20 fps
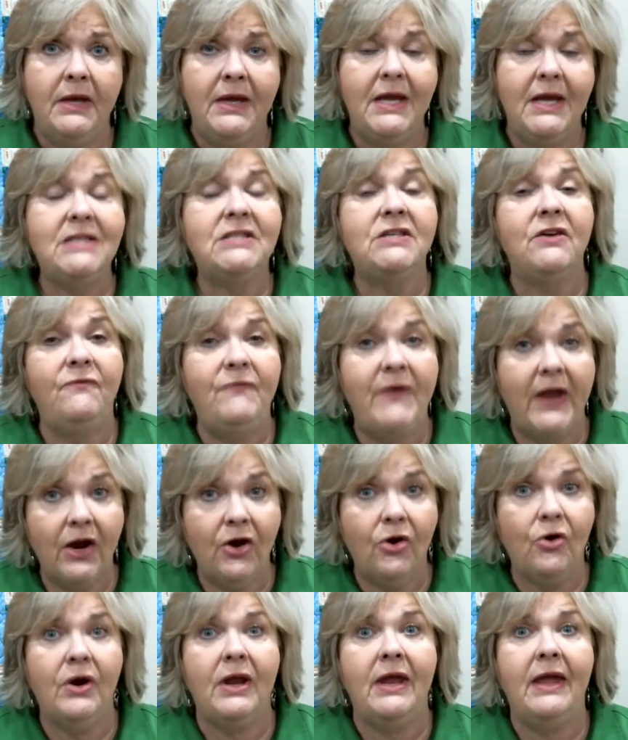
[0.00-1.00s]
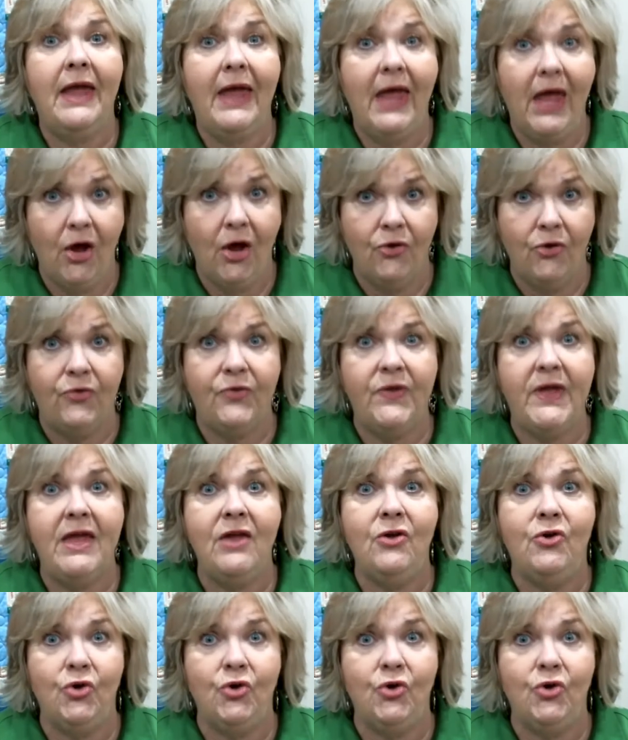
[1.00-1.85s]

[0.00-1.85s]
It's a very healthy,